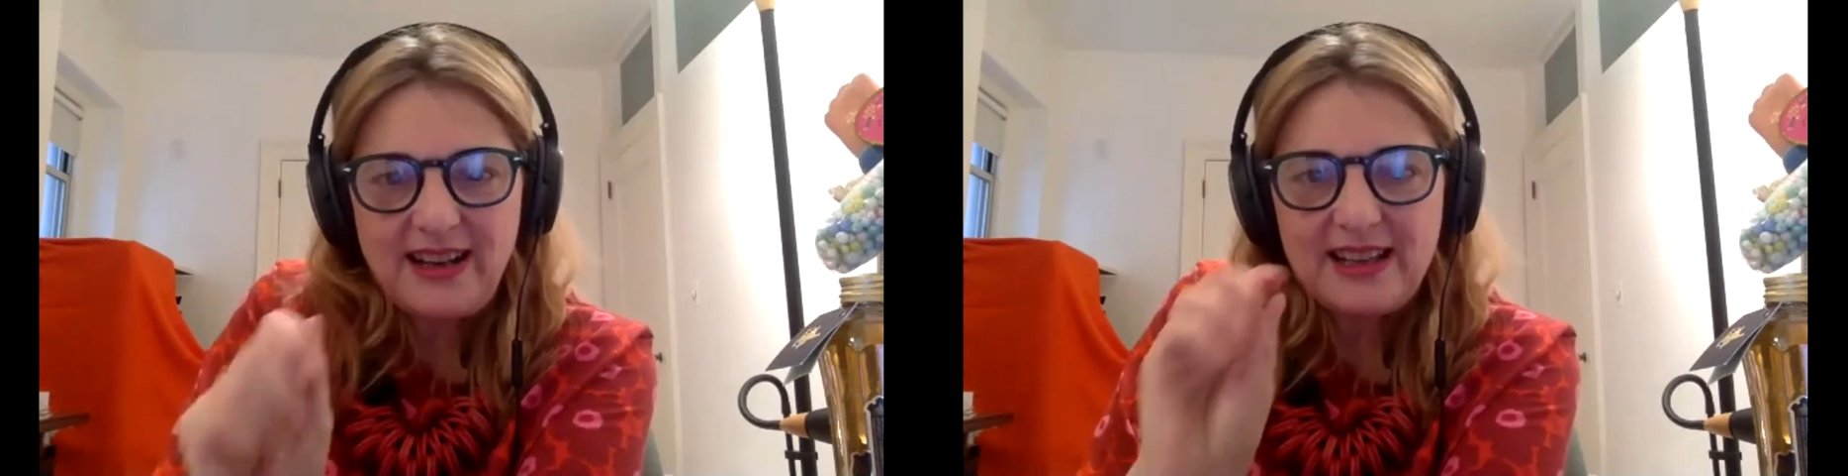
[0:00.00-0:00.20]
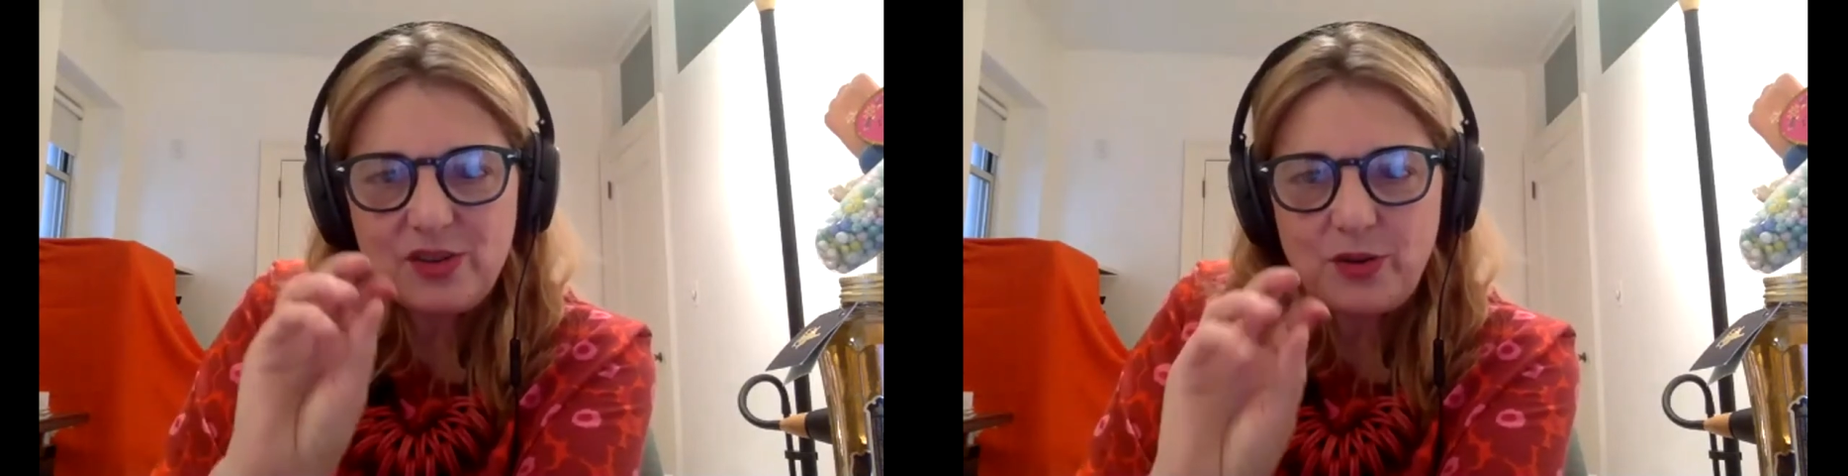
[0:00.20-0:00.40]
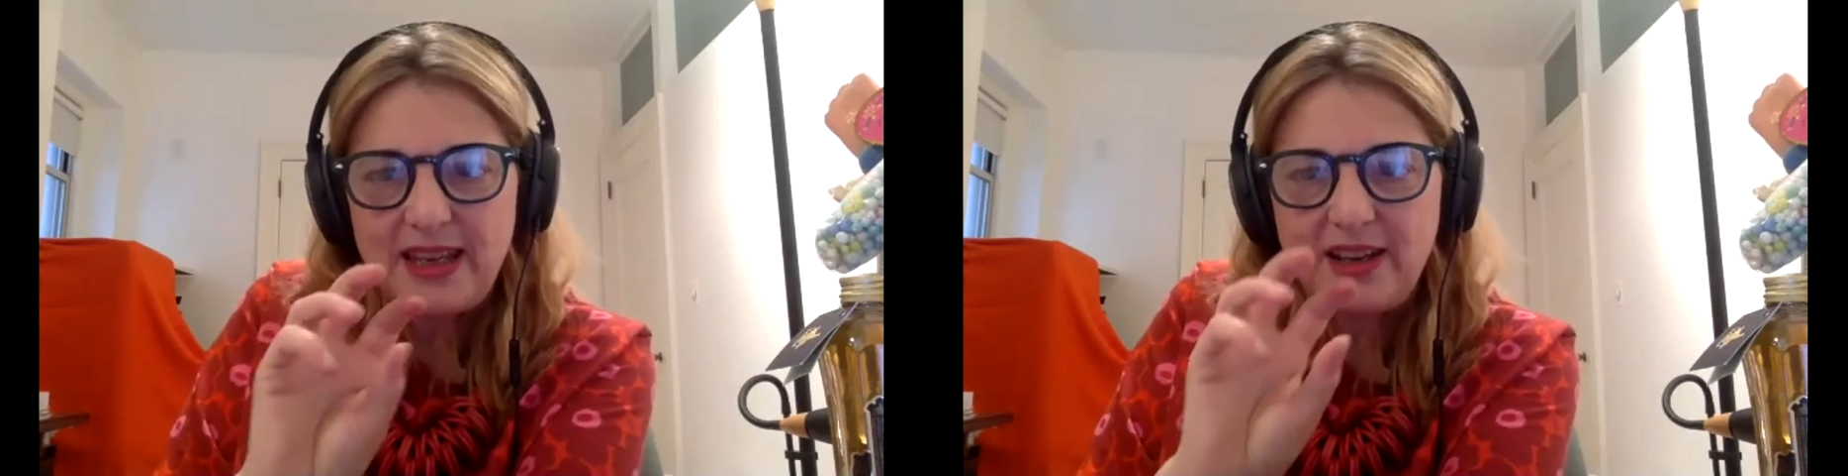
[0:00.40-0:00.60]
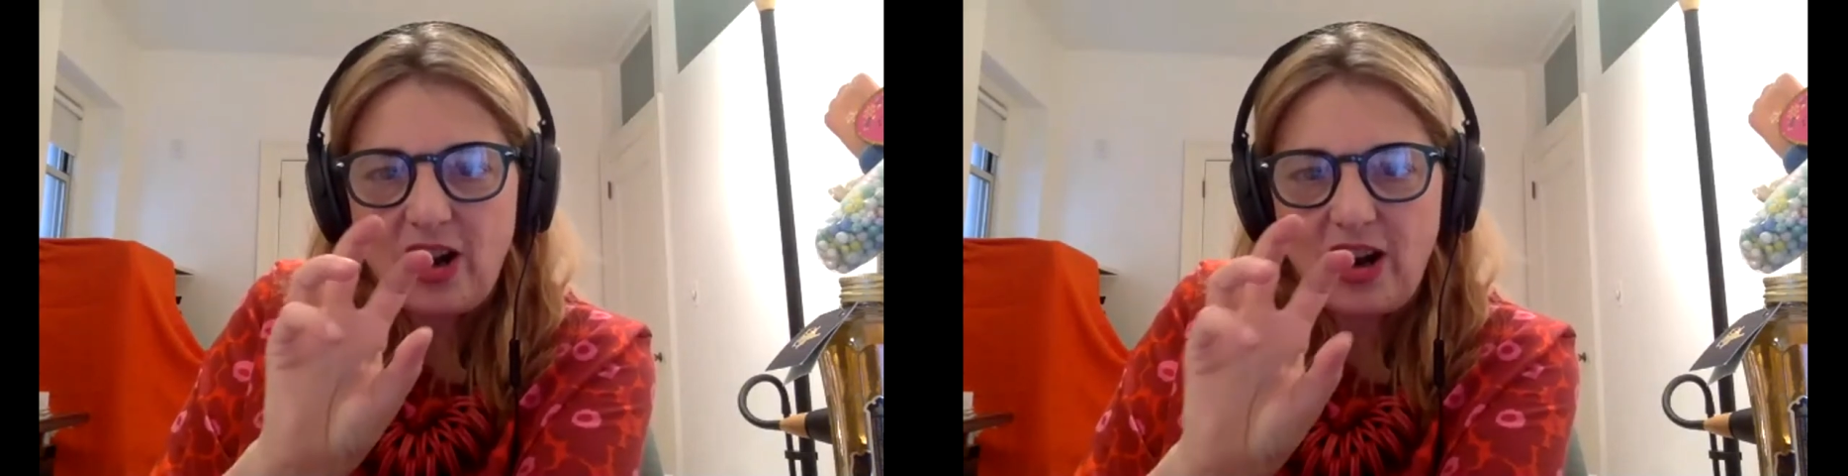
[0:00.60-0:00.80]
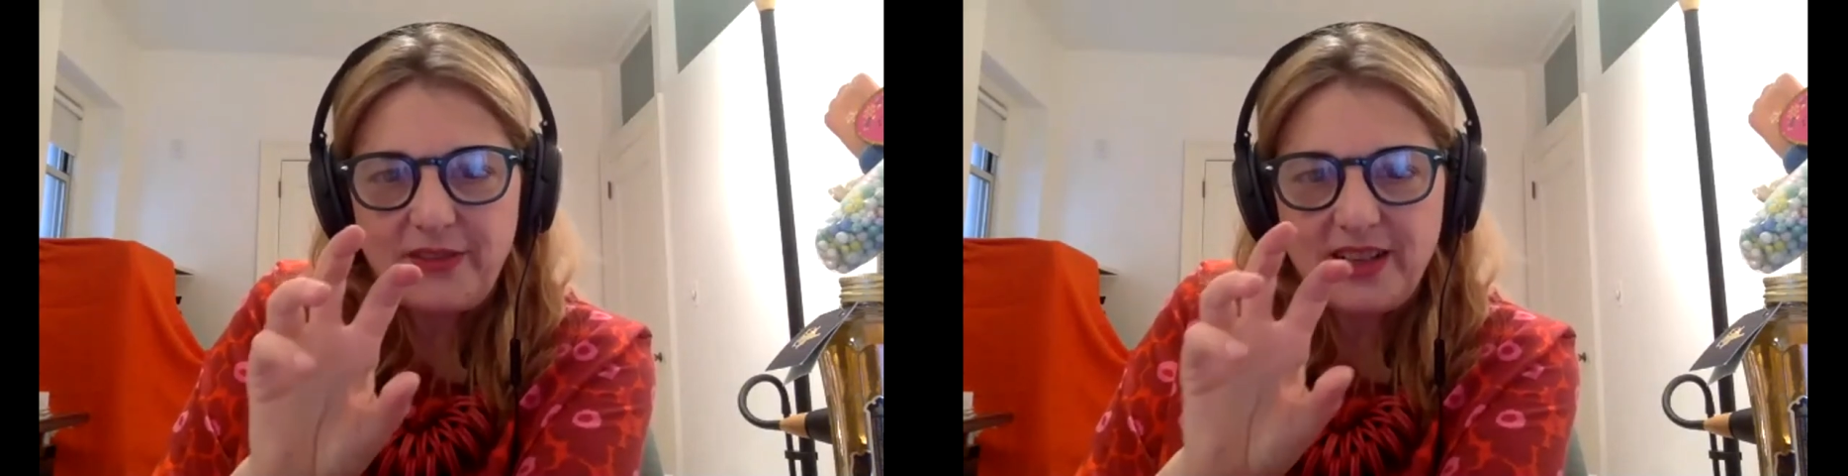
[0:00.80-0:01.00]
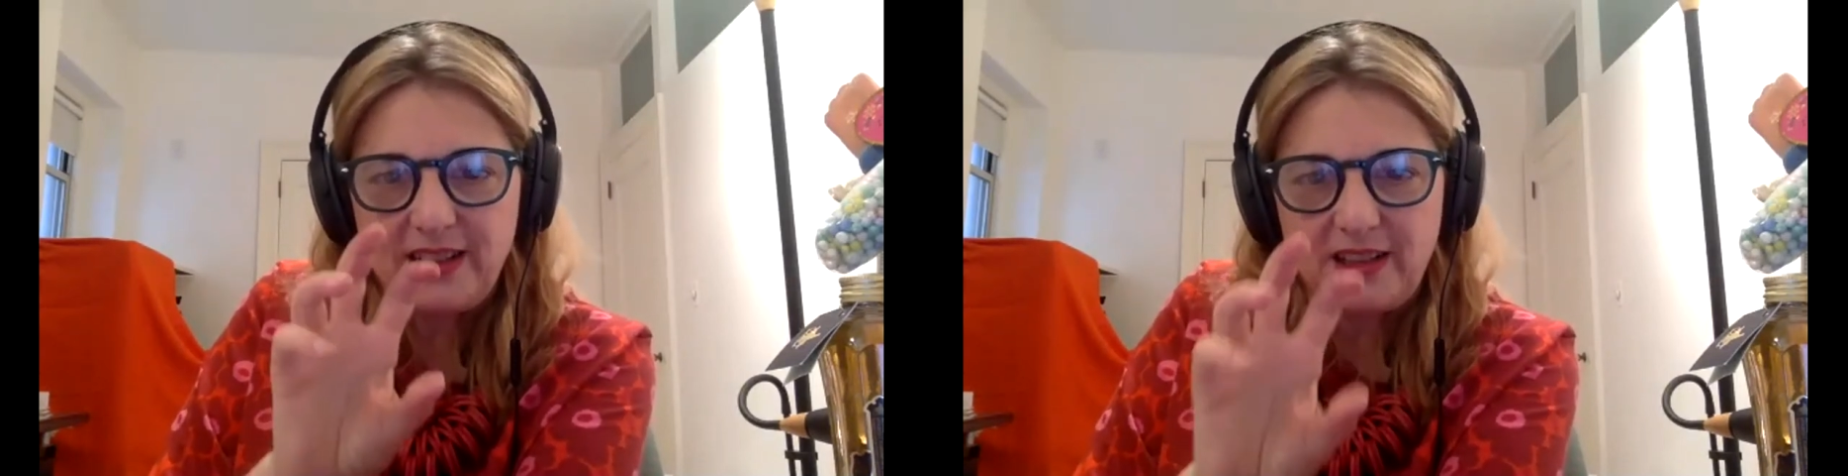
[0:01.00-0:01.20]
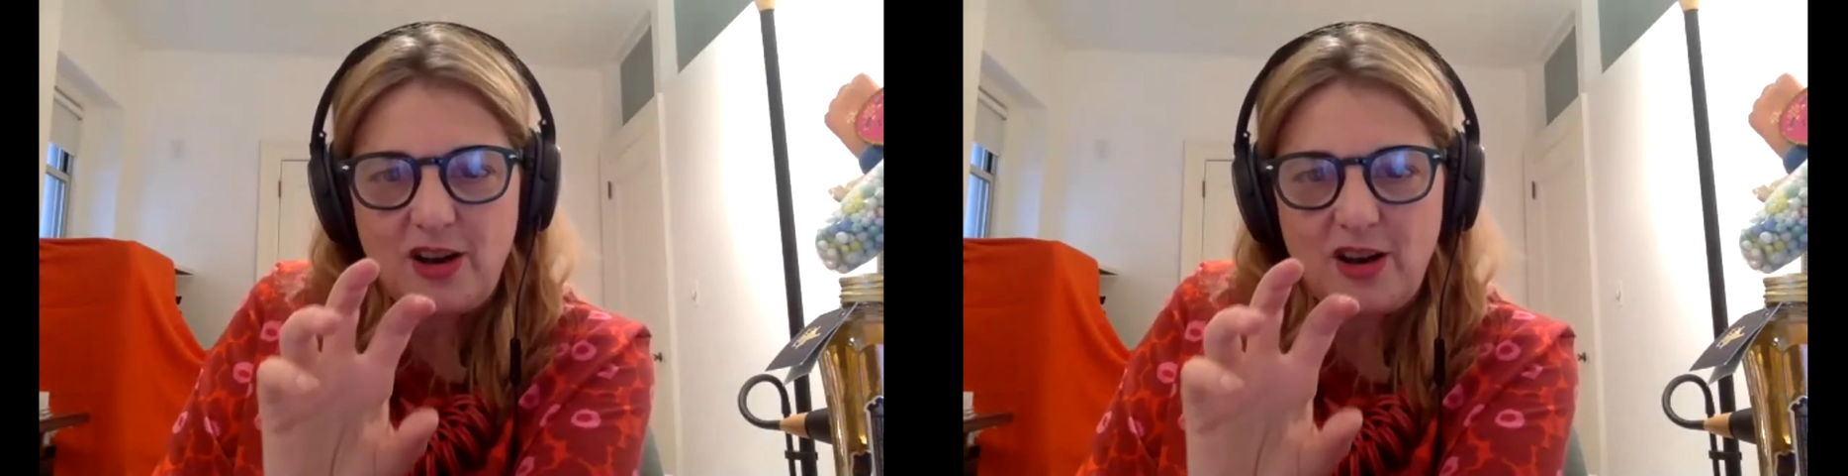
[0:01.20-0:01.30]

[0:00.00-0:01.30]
And so he carved a little